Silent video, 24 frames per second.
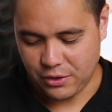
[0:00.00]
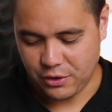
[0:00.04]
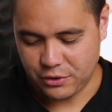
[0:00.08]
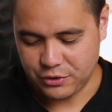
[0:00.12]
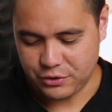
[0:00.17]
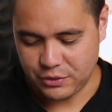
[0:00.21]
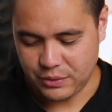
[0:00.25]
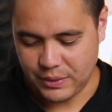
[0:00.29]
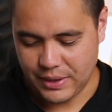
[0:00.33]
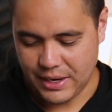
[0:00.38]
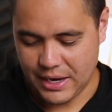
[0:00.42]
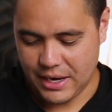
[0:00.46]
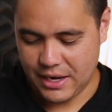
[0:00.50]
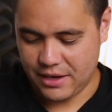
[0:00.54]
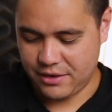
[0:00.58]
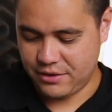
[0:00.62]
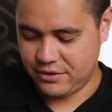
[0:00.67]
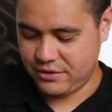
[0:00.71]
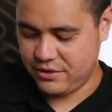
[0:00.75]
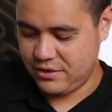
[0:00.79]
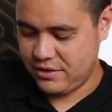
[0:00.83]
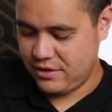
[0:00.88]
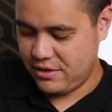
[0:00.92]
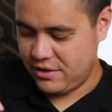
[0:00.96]
also
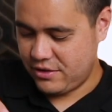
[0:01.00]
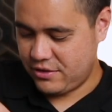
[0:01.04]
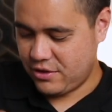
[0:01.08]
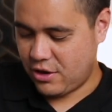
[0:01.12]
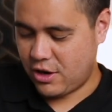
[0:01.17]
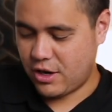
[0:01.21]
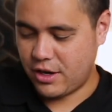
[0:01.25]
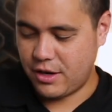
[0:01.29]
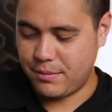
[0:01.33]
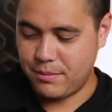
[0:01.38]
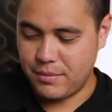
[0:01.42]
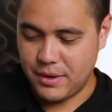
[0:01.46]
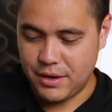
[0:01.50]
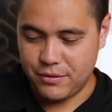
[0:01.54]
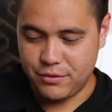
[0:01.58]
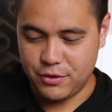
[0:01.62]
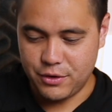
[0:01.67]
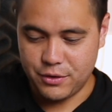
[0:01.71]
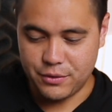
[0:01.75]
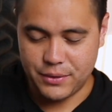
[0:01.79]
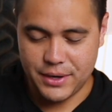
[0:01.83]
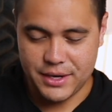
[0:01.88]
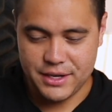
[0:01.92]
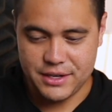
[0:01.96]
has this arm
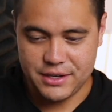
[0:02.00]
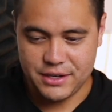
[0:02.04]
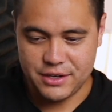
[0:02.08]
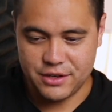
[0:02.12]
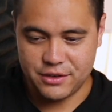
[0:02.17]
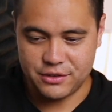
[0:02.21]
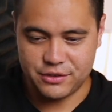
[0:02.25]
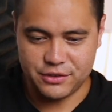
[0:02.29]
bevel right here.